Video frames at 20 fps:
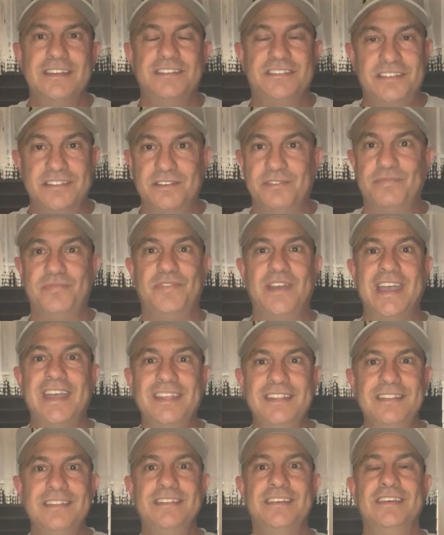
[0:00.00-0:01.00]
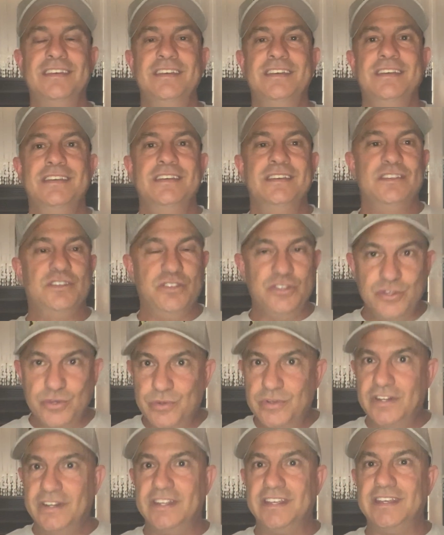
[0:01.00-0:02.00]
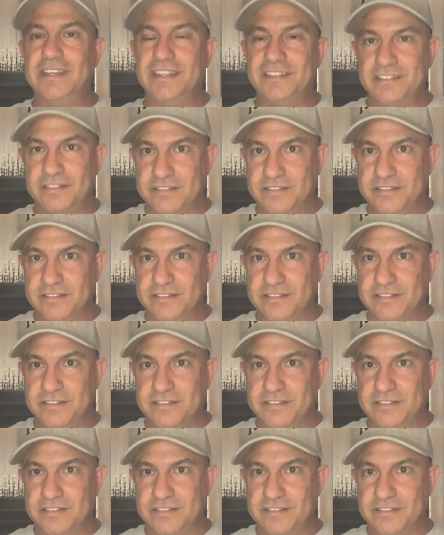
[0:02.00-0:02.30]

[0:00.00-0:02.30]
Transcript: to defend unity and